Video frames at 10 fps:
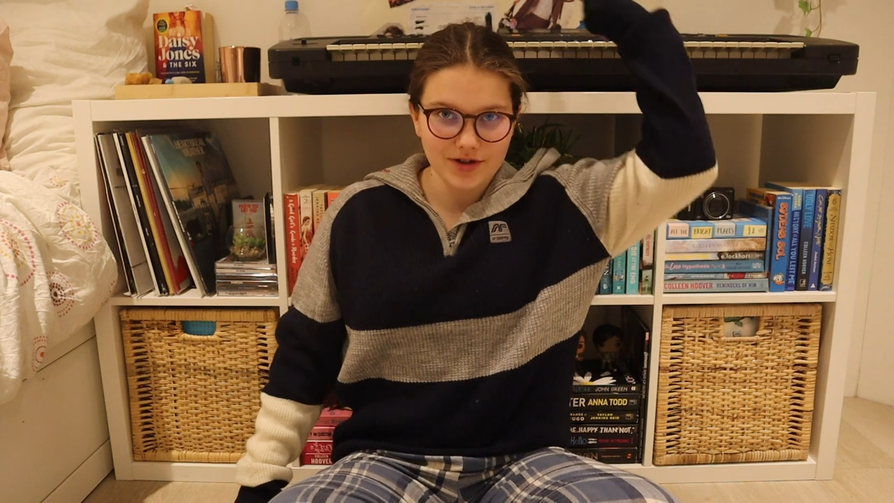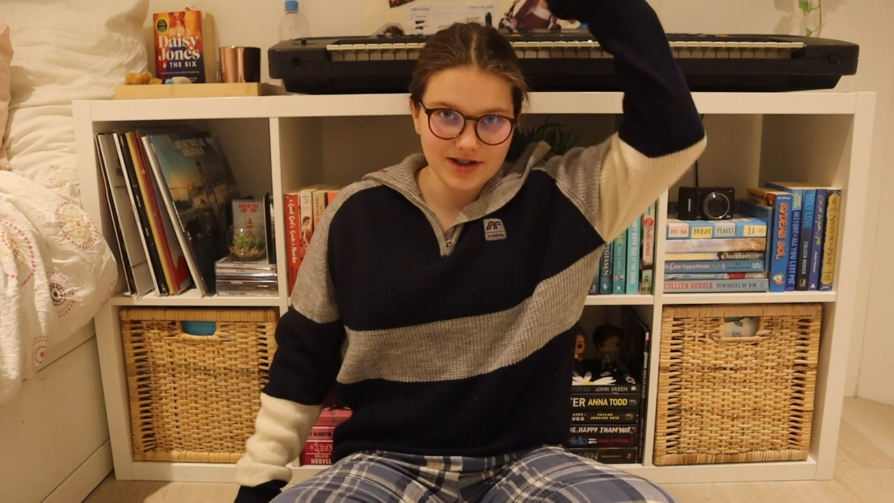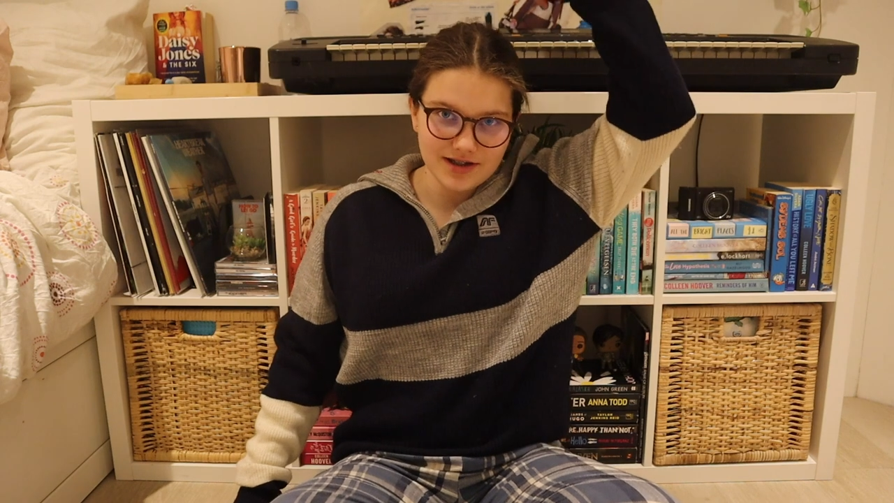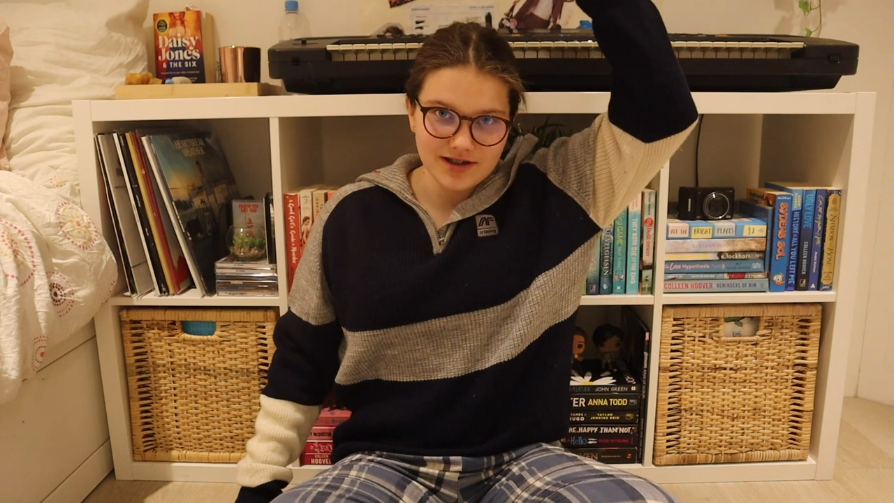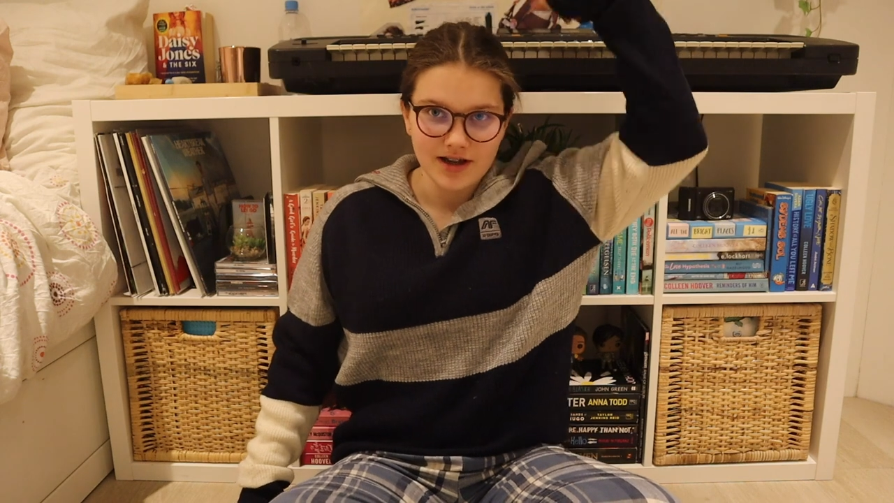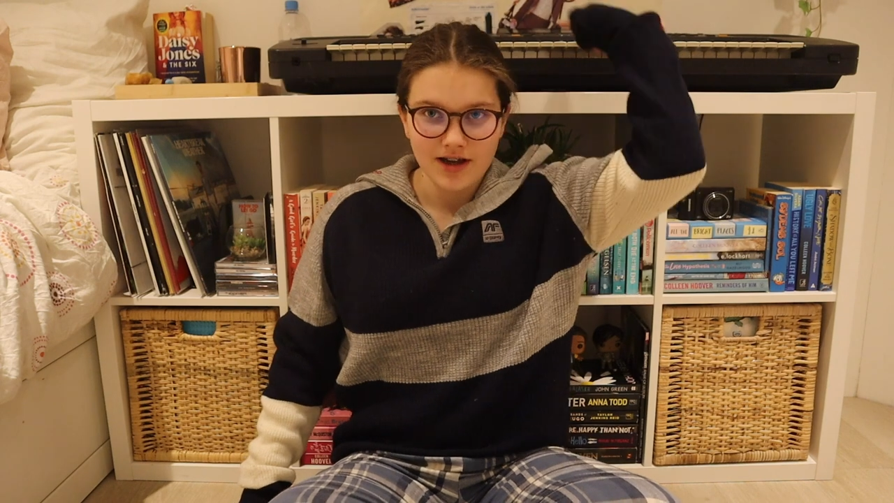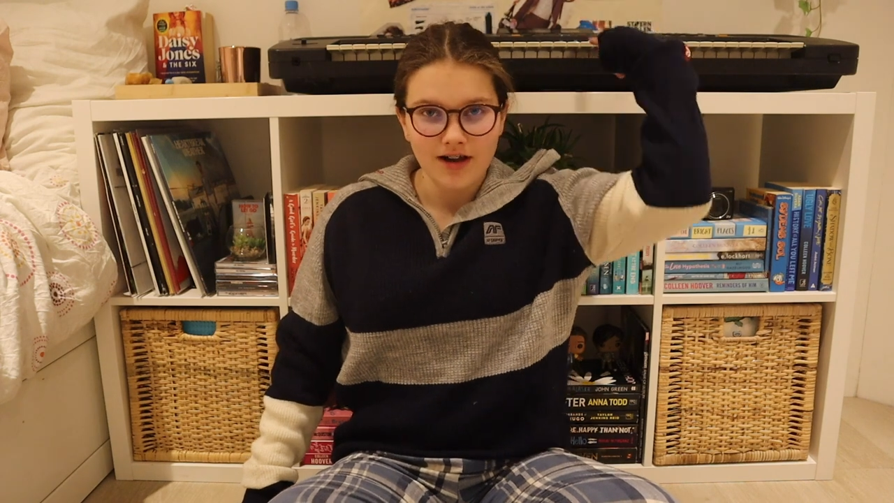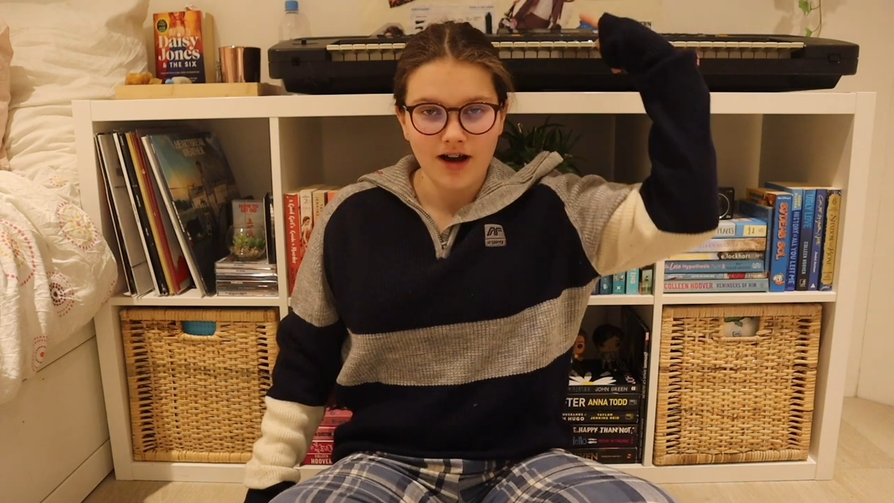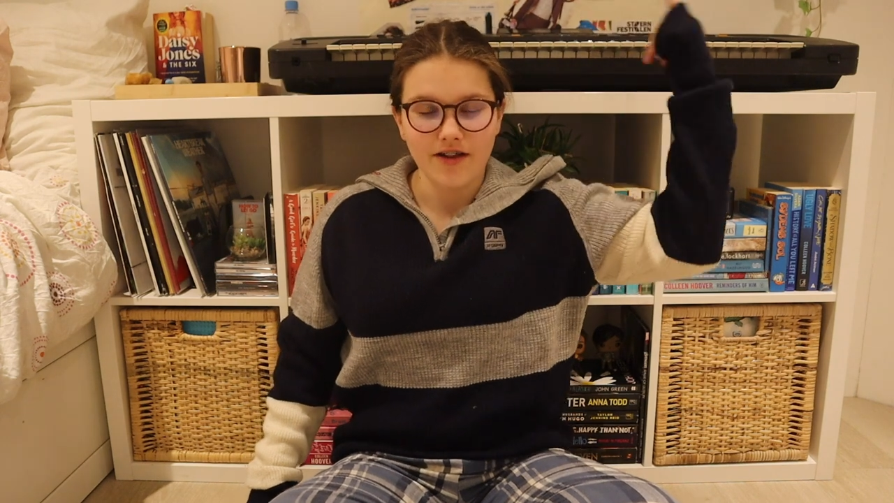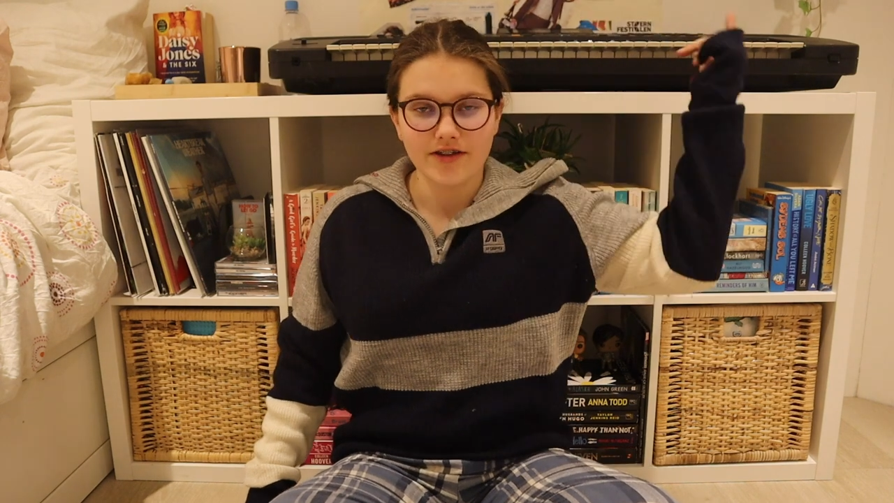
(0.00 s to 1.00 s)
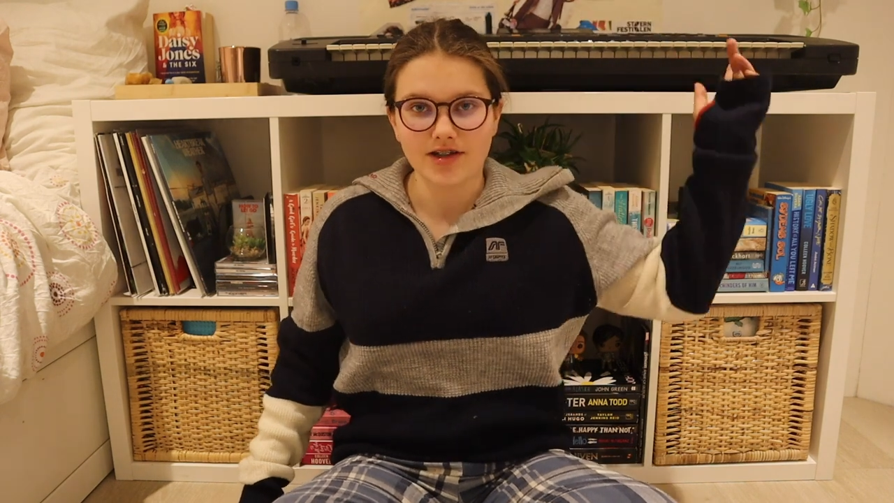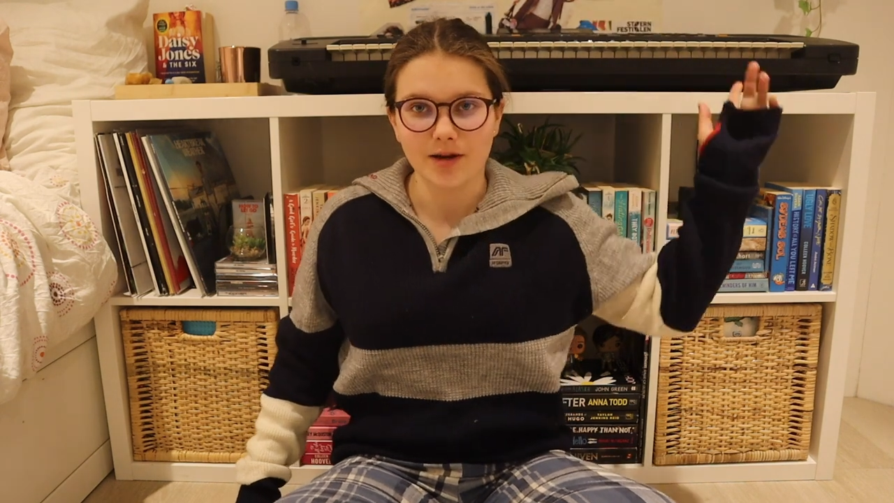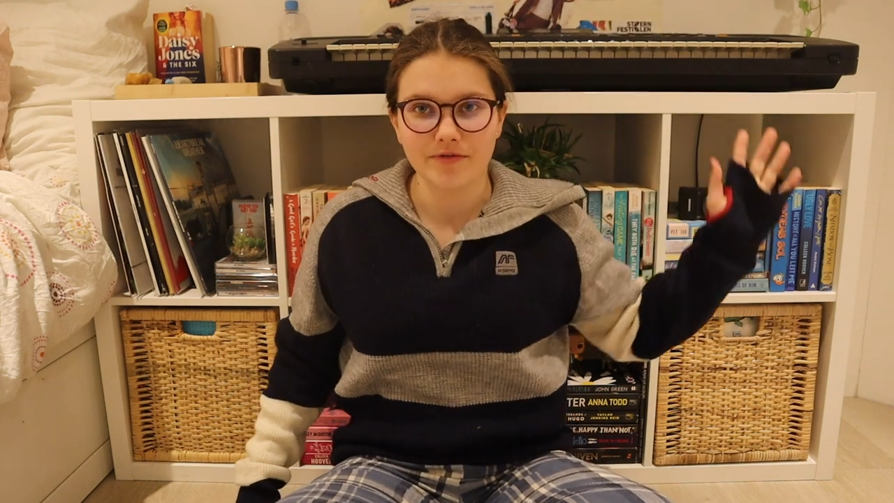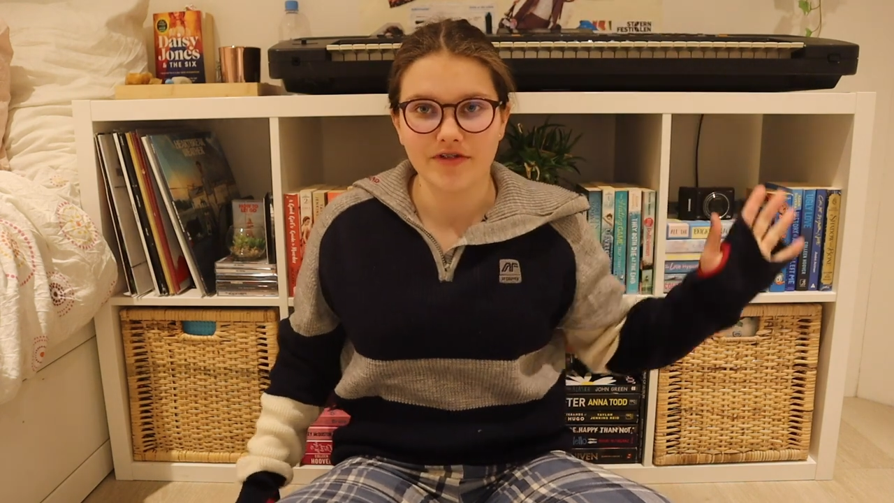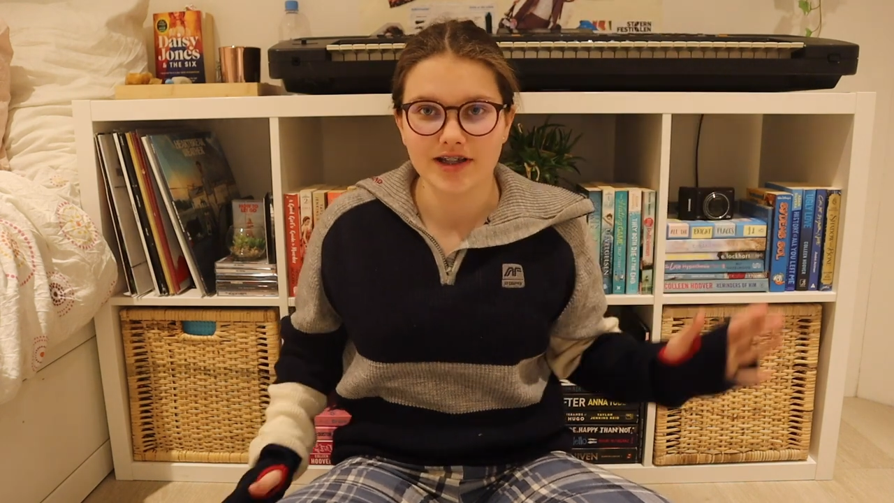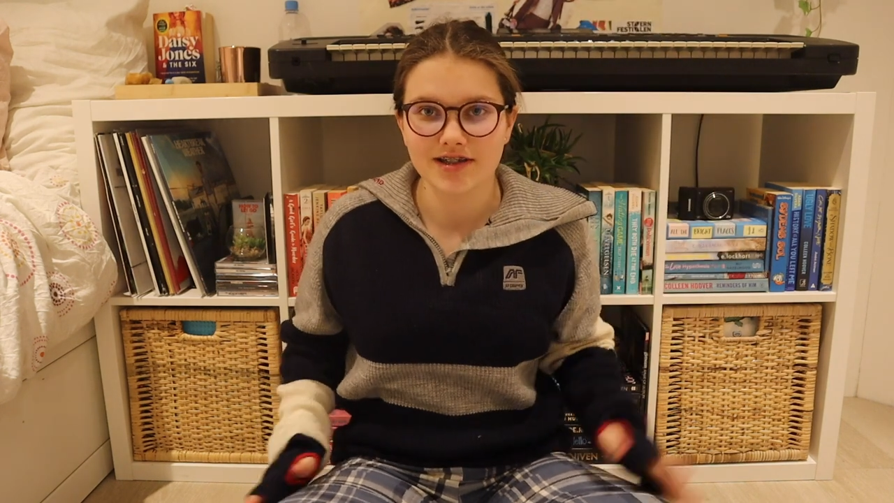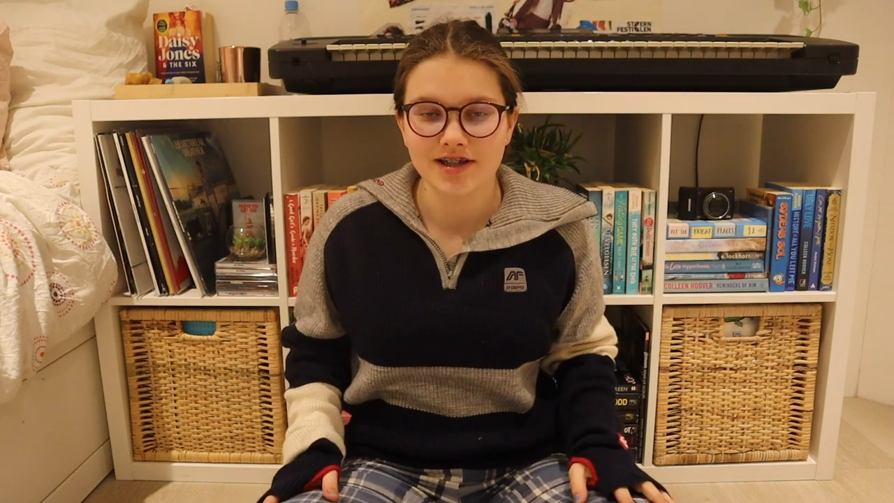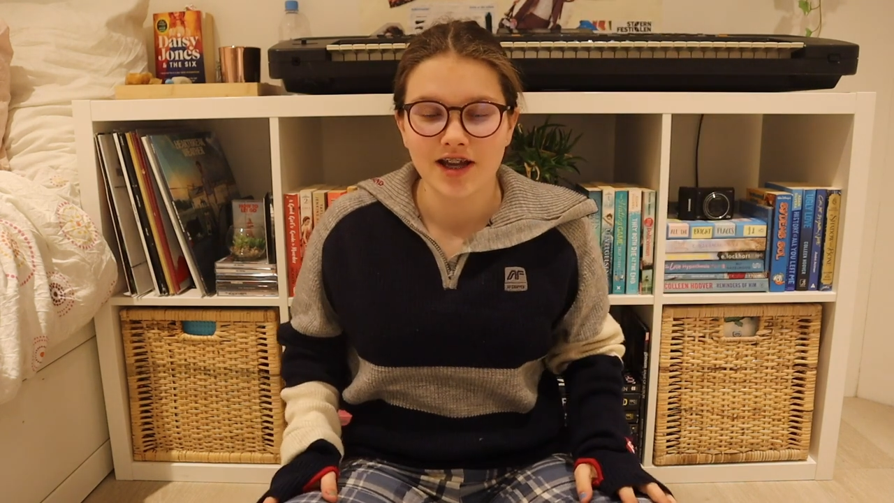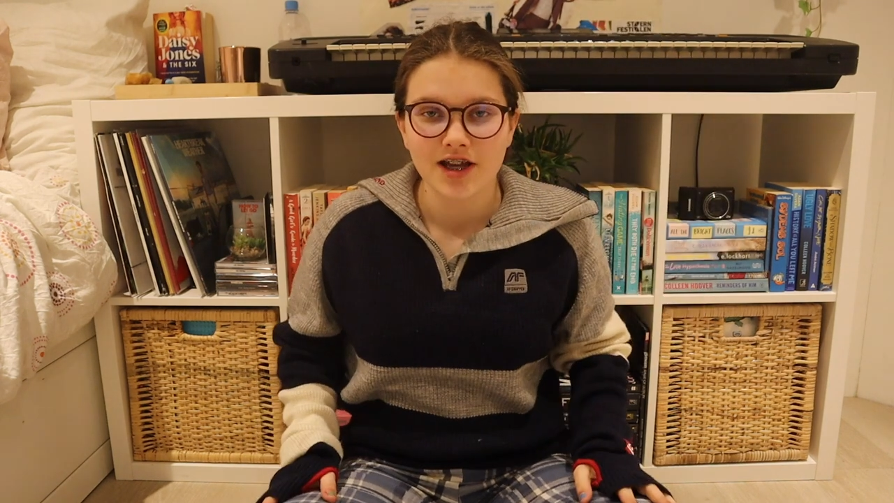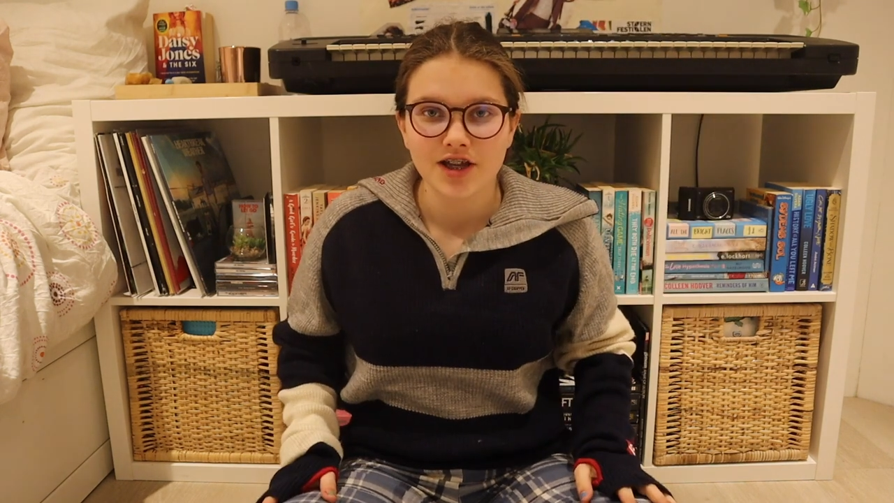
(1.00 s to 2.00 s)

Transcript: what's on the top of this.